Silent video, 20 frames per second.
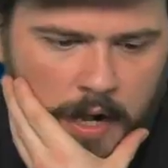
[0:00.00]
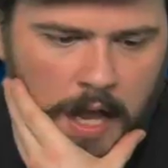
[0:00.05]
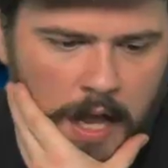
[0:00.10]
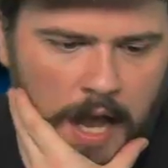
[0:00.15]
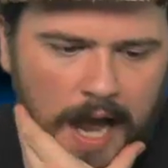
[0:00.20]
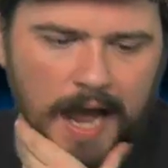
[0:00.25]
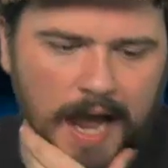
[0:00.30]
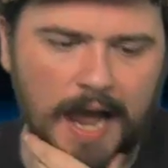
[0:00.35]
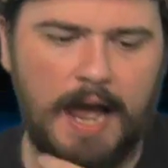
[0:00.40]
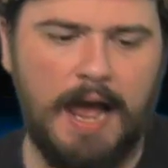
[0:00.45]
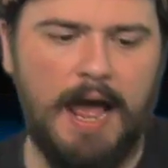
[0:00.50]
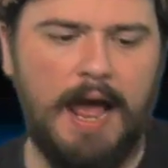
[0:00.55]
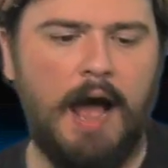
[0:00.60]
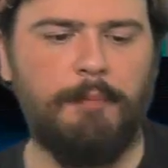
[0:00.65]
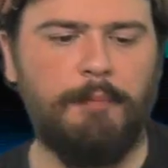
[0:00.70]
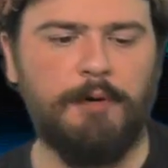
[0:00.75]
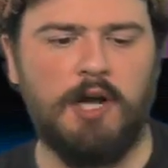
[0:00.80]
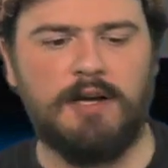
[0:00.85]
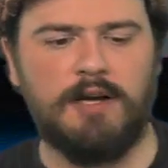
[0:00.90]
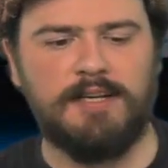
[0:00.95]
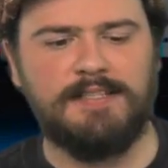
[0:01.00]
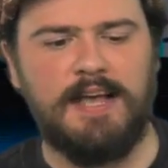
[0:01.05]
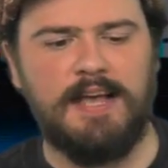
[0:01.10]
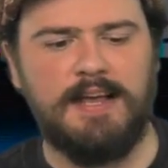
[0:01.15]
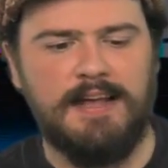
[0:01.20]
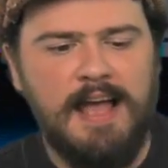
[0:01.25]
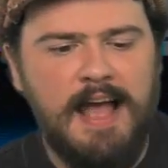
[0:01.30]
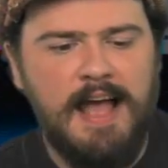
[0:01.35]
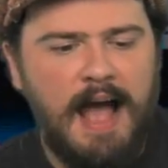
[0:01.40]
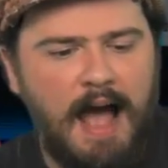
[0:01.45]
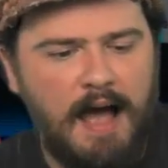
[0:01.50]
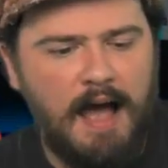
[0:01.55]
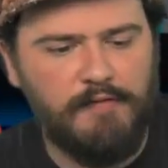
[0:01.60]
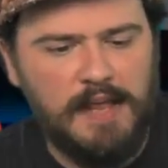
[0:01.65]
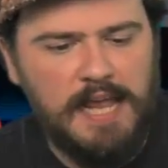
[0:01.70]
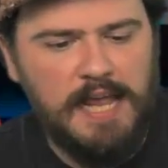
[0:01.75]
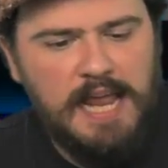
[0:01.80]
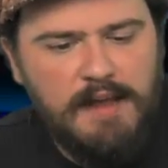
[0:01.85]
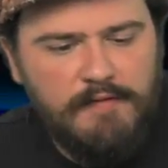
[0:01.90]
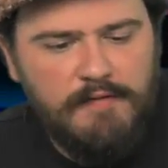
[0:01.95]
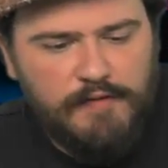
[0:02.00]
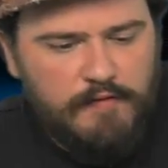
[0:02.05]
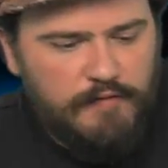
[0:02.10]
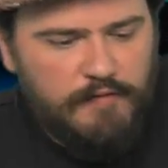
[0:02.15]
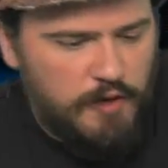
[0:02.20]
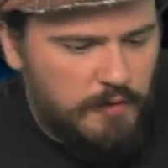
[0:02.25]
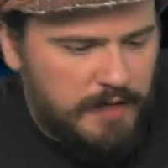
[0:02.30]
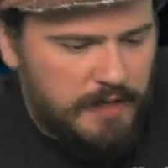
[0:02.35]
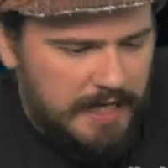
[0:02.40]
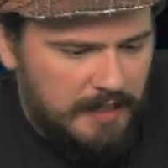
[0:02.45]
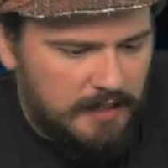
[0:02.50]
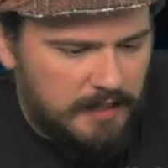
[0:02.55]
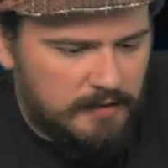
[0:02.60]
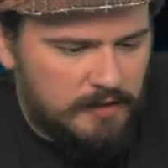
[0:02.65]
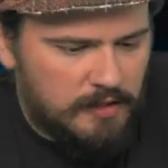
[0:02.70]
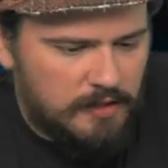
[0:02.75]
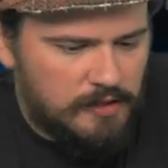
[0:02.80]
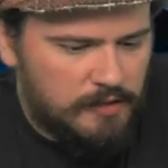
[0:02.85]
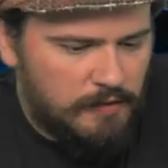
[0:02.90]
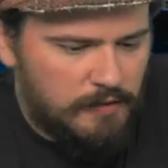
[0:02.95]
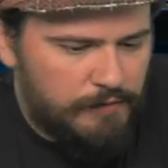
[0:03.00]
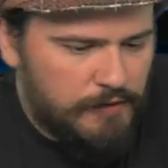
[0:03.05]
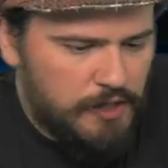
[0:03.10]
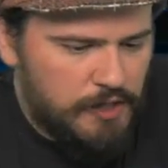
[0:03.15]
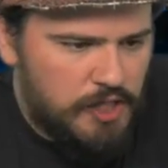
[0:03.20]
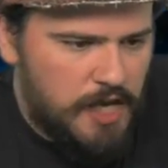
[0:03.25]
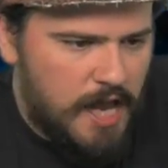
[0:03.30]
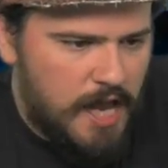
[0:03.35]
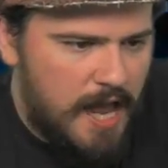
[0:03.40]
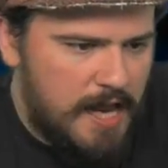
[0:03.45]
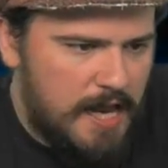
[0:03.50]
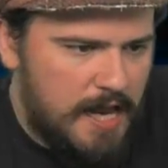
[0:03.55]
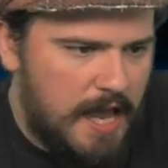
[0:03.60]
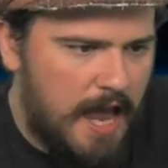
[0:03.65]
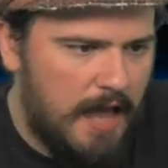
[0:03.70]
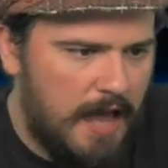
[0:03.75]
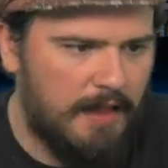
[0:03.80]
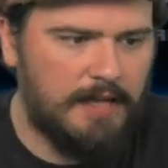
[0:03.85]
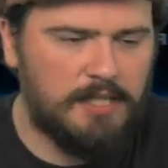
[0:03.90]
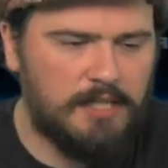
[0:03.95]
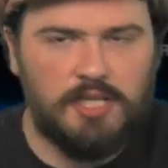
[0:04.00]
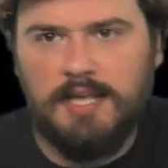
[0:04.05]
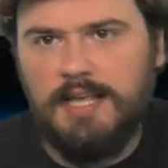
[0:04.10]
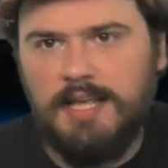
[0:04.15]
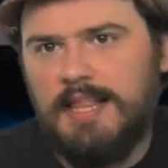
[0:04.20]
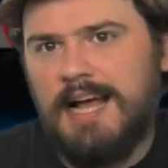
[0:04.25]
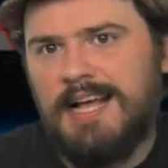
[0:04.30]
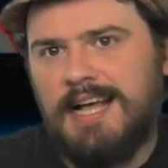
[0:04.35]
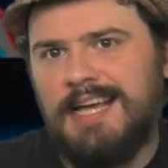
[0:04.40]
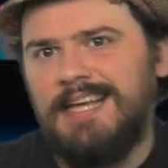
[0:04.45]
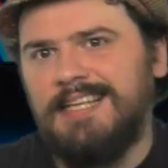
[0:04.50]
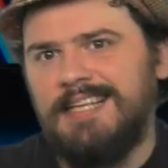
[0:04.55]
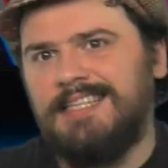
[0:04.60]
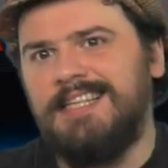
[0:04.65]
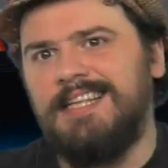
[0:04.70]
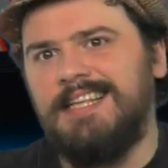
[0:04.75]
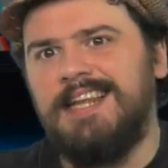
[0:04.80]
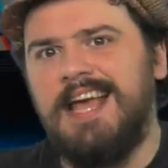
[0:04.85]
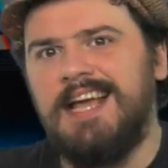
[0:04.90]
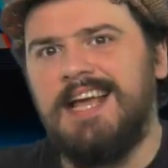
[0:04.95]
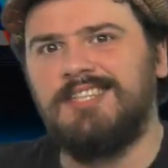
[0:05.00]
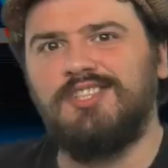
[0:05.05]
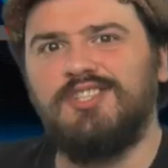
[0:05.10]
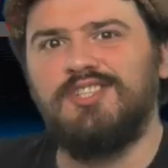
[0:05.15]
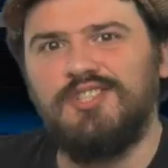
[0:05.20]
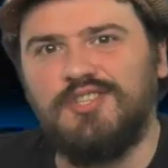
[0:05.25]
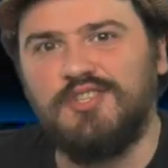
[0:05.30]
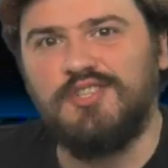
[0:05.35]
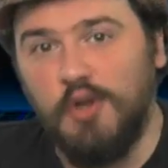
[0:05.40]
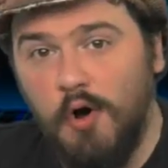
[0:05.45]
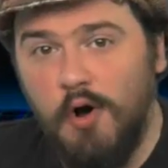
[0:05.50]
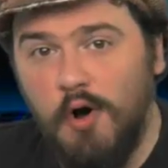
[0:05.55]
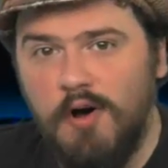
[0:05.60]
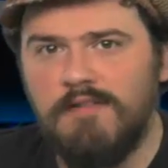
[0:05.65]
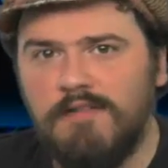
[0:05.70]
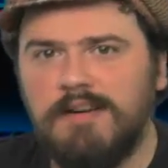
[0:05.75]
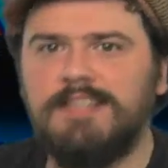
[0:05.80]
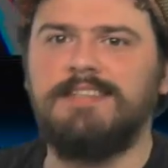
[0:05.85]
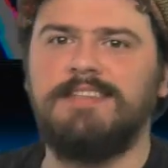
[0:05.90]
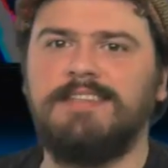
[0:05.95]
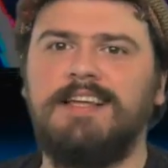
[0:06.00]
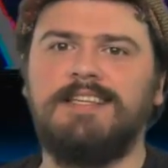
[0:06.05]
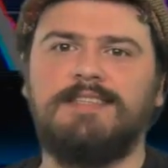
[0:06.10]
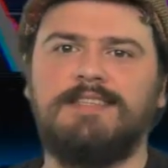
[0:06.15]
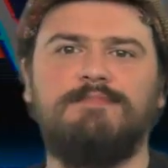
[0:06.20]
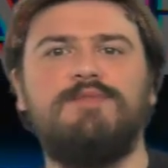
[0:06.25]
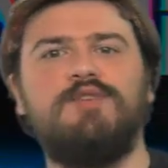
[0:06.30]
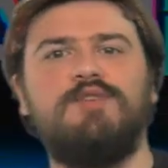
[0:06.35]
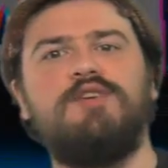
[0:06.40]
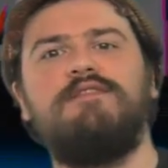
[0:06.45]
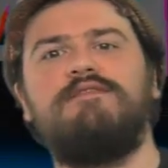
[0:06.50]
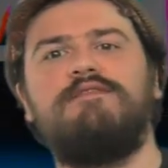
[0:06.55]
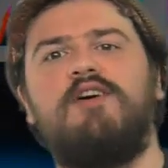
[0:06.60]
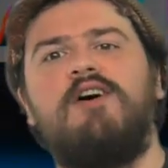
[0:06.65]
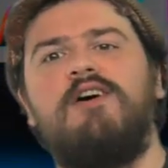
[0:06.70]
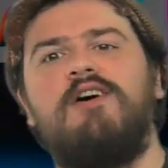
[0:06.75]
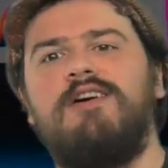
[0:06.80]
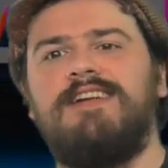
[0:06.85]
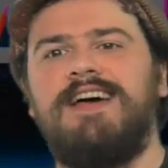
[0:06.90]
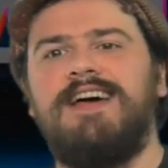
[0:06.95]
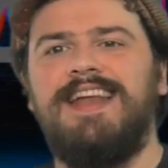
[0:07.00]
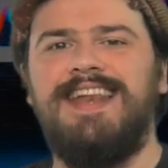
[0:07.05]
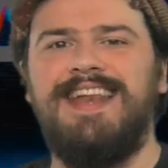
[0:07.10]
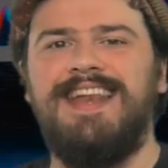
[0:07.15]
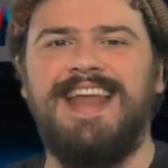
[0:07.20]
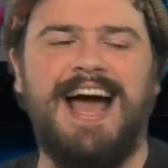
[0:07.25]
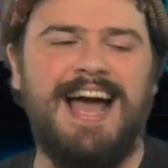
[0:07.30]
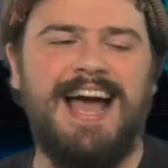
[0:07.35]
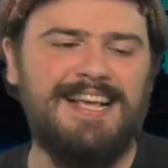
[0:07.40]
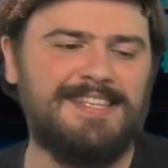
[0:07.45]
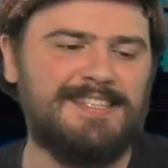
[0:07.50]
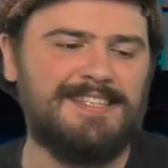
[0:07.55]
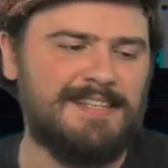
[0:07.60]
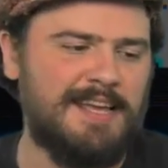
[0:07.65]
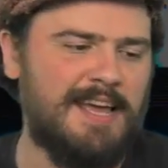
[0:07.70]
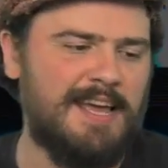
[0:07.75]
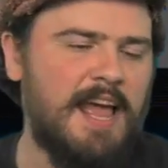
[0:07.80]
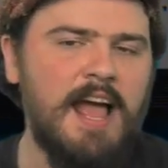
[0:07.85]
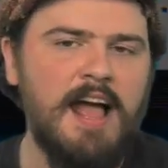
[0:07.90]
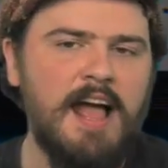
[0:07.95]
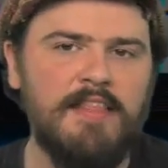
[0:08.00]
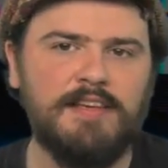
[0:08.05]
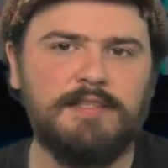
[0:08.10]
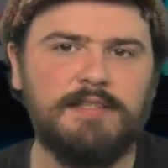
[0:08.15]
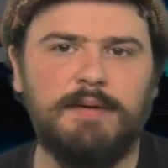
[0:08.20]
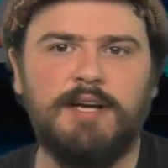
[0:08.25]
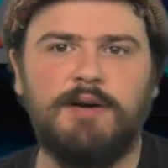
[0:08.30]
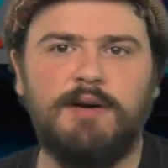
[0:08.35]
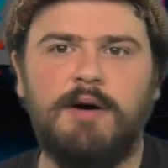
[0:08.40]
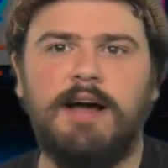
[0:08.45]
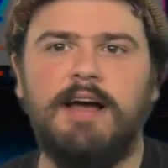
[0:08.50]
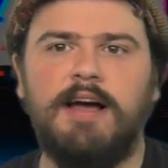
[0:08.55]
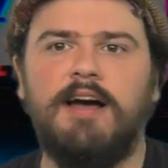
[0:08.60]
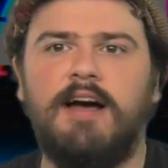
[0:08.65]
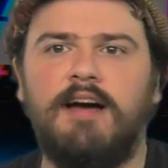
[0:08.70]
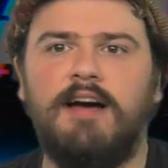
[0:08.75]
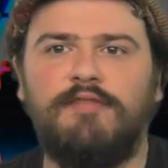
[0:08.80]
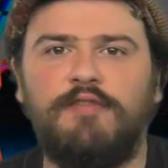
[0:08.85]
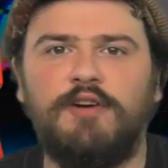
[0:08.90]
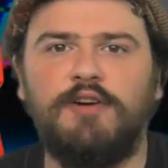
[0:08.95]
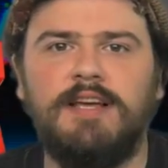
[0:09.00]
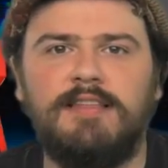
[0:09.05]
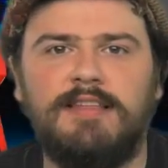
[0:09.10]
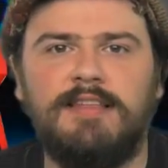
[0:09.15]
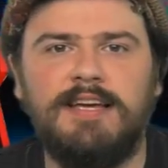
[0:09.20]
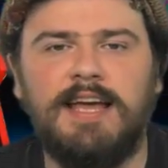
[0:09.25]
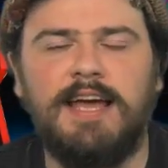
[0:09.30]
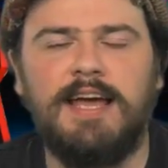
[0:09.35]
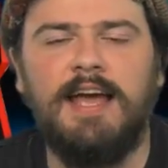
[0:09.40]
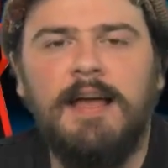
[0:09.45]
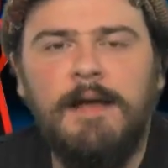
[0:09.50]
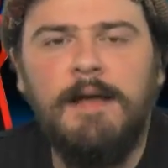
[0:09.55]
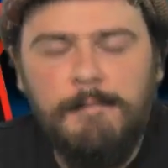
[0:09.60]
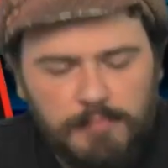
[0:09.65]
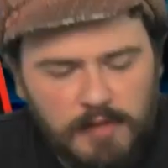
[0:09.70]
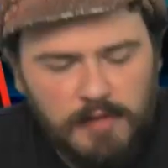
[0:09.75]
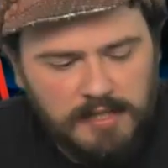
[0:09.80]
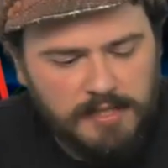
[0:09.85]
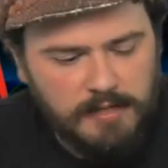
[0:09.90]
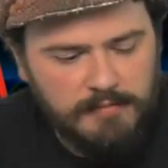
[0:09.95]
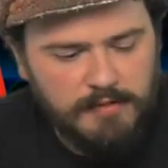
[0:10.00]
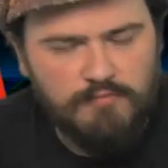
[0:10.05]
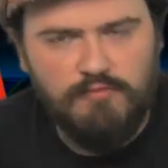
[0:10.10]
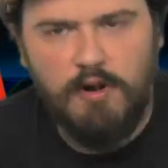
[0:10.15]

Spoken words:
Happy Dog has said, have either of you killed the suffragette yet? Actually, that is the next story. So let's move on nicely. There's been quite a funny thing here in terms of